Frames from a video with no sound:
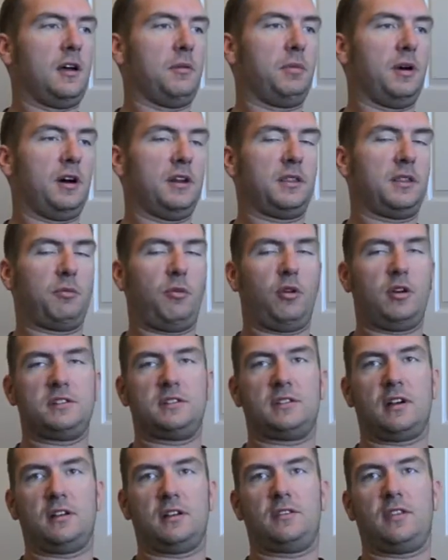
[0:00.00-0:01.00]
But the more I
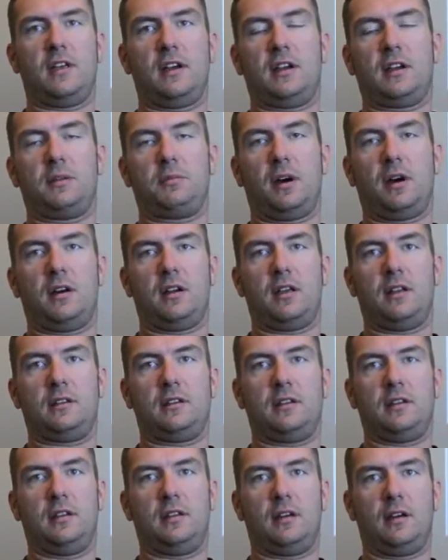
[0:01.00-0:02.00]
started thinking about
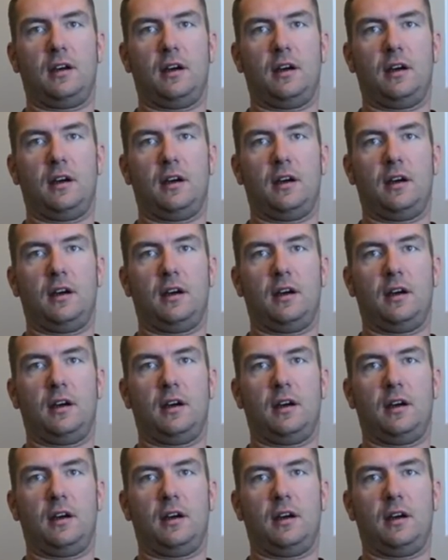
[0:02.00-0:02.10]
it,